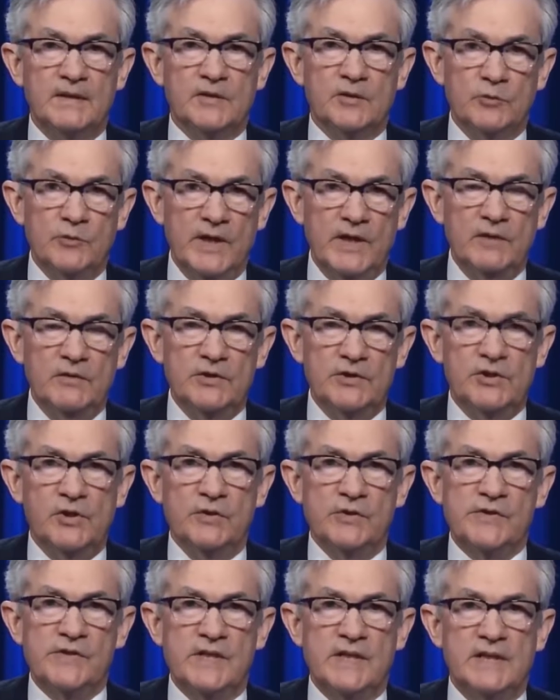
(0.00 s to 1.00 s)
The record
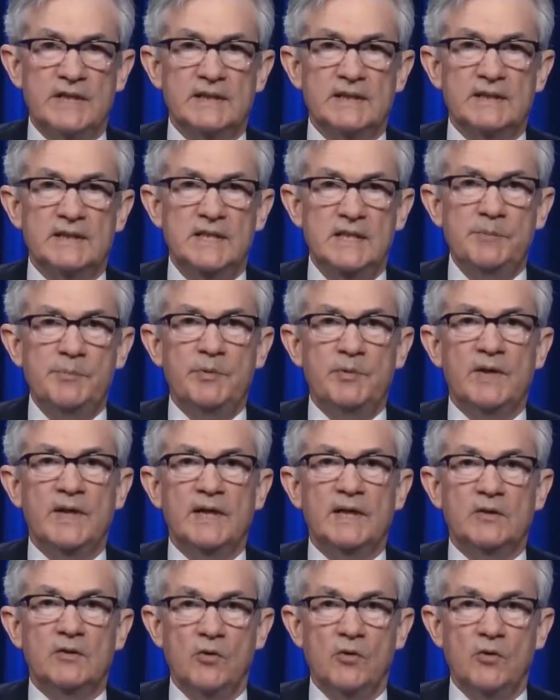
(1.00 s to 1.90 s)
shows that deeper and